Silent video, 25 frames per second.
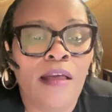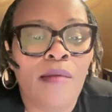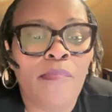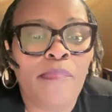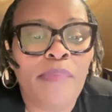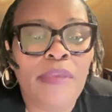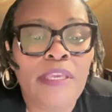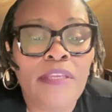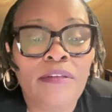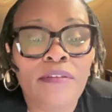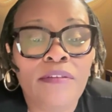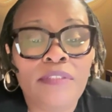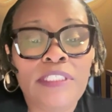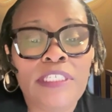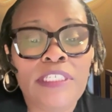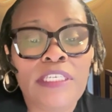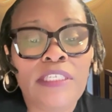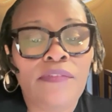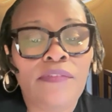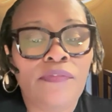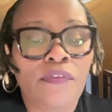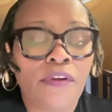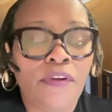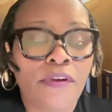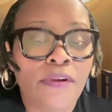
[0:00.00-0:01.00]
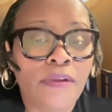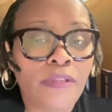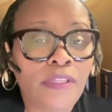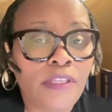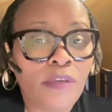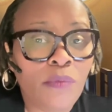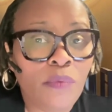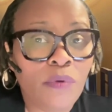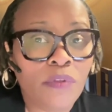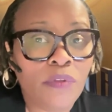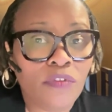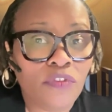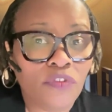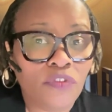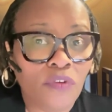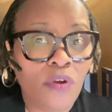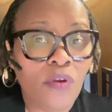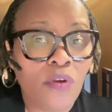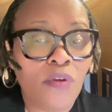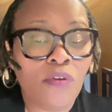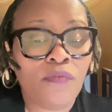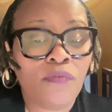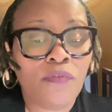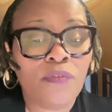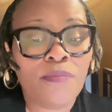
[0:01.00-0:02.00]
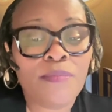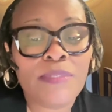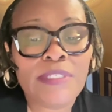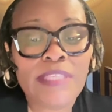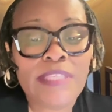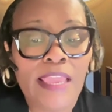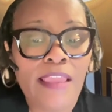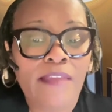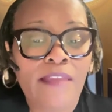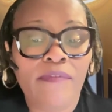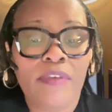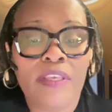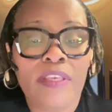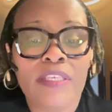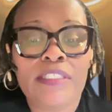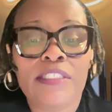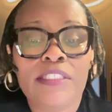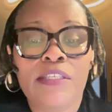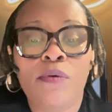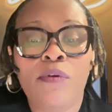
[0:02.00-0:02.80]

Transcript: Penalties for early withdrawal from savings.